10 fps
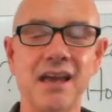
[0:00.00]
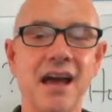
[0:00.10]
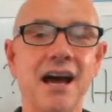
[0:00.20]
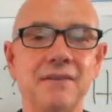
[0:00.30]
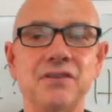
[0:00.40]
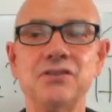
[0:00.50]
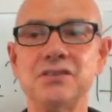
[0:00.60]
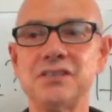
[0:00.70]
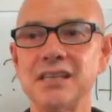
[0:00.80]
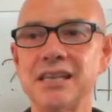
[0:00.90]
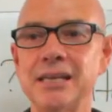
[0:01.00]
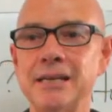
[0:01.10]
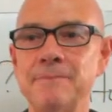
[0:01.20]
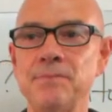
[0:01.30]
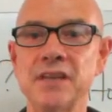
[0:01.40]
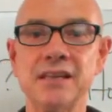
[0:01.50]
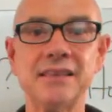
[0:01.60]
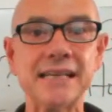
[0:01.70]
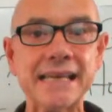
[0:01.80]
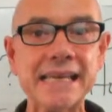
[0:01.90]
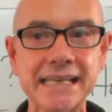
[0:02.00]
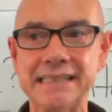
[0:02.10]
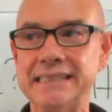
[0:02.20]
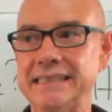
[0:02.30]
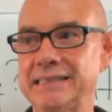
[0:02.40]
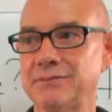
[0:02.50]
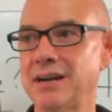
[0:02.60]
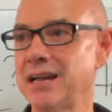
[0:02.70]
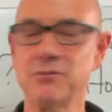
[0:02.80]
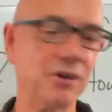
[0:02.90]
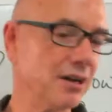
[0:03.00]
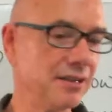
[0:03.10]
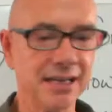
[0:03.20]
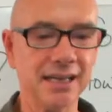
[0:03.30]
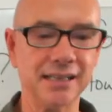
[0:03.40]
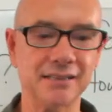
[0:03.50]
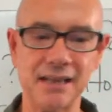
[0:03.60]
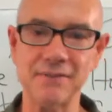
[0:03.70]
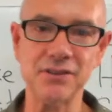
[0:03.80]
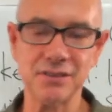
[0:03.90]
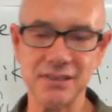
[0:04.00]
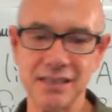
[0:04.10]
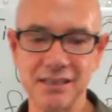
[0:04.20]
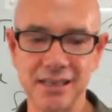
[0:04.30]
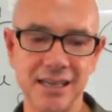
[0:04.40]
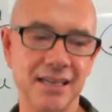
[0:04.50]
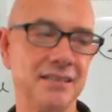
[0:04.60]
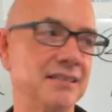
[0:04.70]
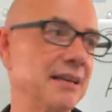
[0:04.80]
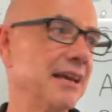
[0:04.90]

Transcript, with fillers: Have you seen the kids, right? Where are the kids? Have you seen the kids?